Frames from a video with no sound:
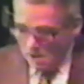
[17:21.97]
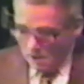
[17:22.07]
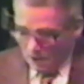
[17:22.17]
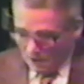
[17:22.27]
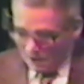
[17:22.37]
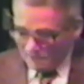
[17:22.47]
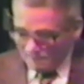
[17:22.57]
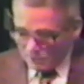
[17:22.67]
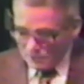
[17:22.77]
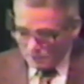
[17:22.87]

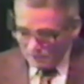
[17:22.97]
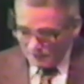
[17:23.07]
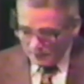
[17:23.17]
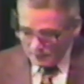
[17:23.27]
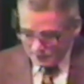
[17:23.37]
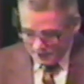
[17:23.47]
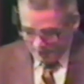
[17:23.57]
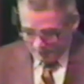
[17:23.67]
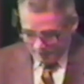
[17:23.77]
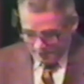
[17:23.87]
Uh, 1 Corinthians
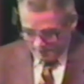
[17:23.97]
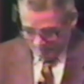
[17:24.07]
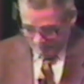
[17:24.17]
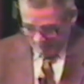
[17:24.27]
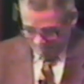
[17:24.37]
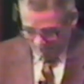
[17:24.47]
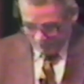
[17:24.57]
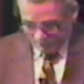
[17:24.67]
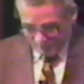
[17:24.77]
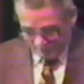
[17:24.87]
chapter,
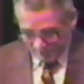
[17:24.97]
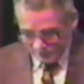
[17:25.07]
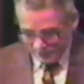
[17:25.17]
1 Corinthians